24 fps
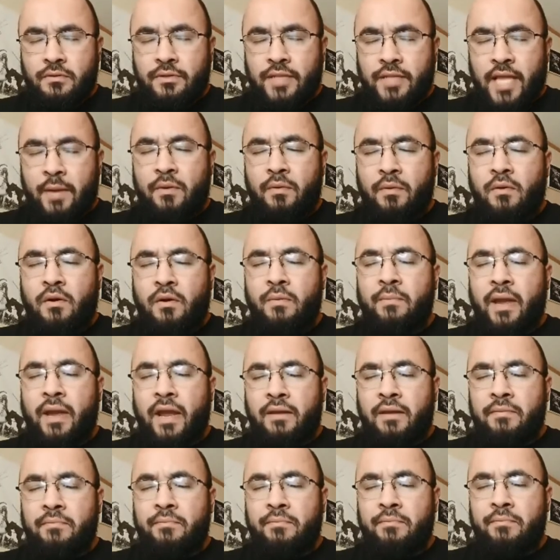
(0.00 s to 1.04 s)
that we
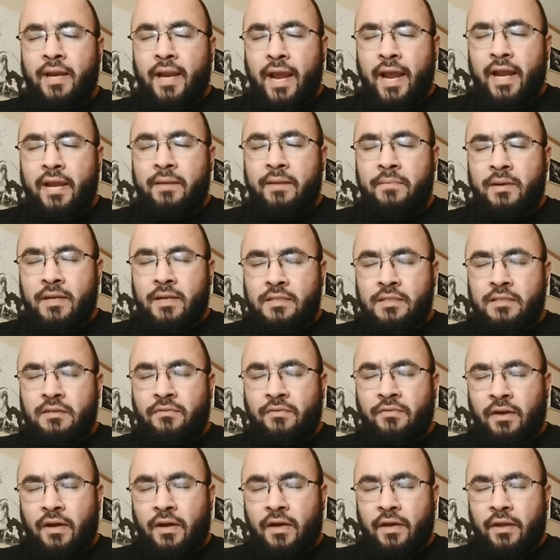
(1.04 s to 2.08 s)
remain blameless,
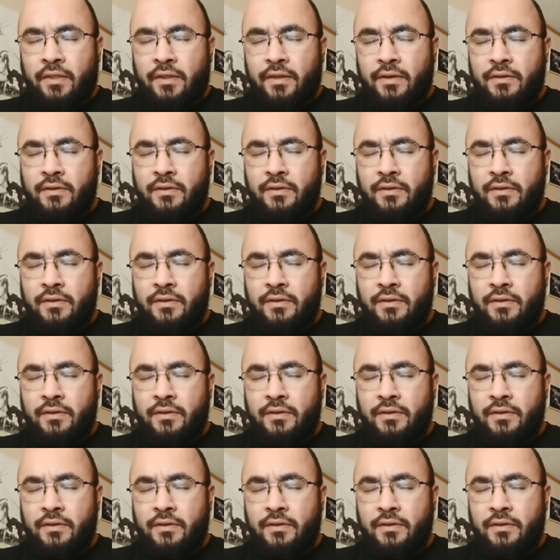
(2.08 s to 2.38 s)
Father